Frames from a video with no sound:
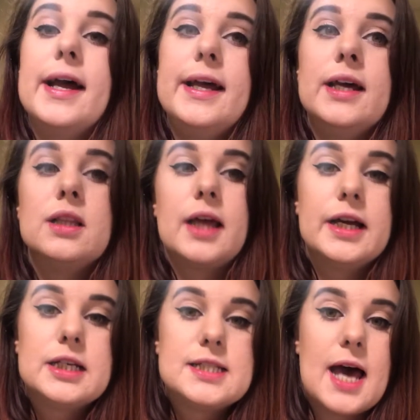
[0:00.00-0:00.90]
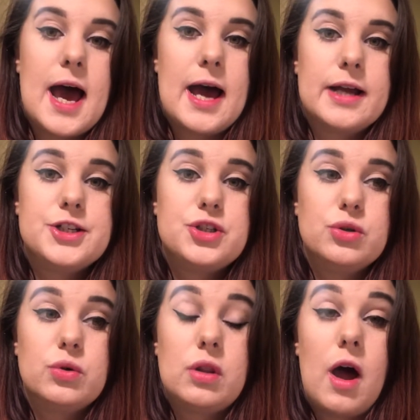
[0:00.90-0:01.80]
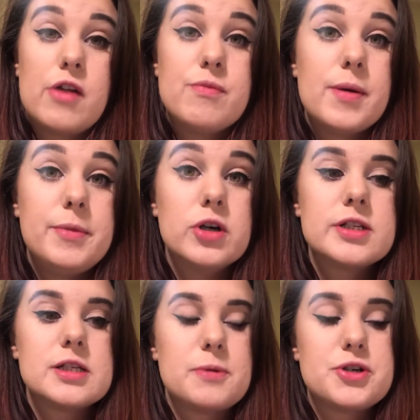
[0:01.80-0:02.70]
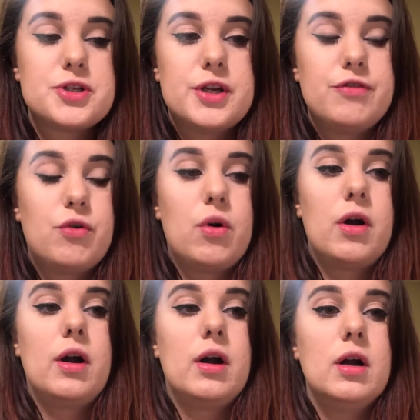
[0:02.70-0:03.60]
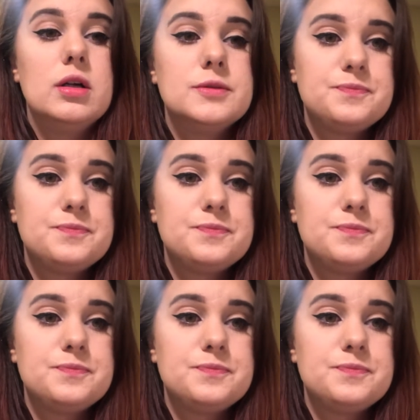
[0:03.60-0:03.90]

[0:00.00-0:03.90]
I like to add to a lot of my meals, especially for